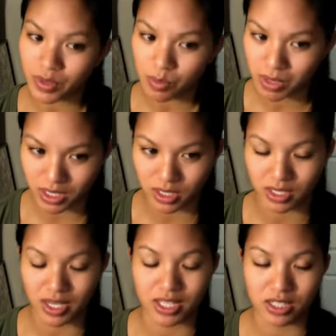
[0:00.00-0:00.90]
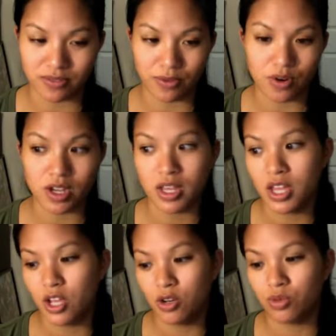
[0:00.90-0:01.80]
places like Sephora,
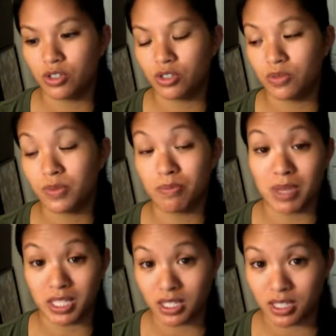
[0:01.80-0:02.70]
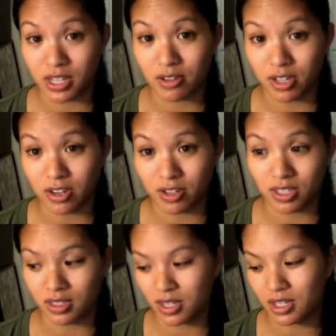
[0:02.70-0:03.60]
Nordstrom's, Macy's now
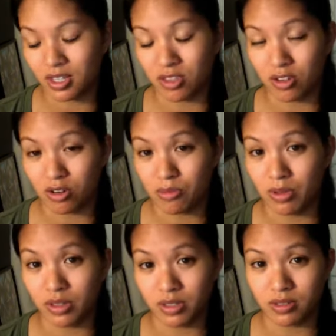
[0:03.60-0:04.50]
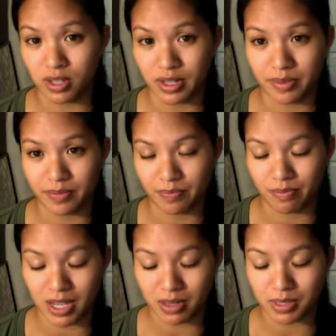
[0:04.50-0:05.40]
carries it in their Impulse
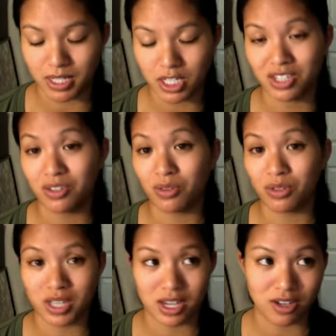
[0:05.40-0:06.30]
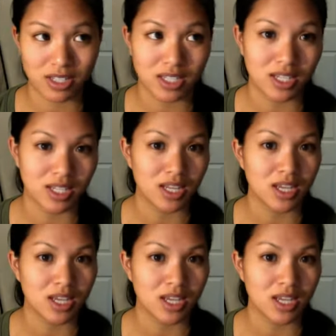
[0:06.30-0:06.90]
makeup section. Ulta carries it.